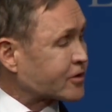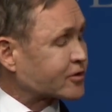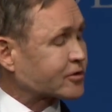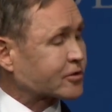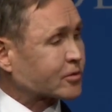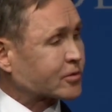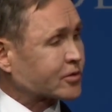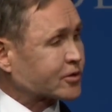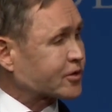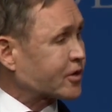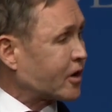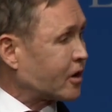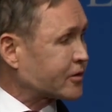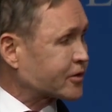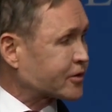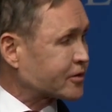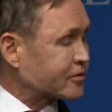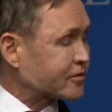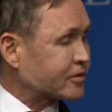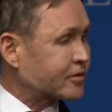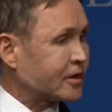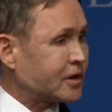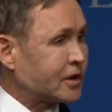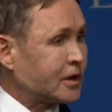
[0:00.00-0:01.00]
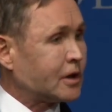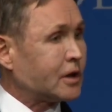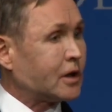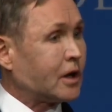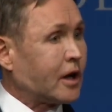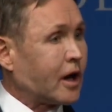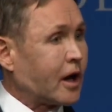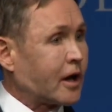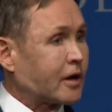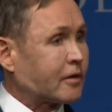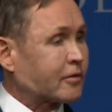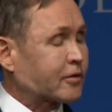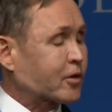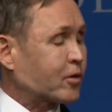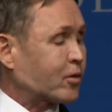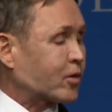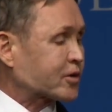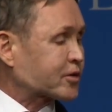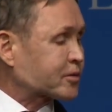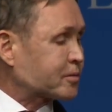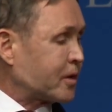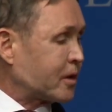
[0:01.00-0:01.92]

As a result of, and of course,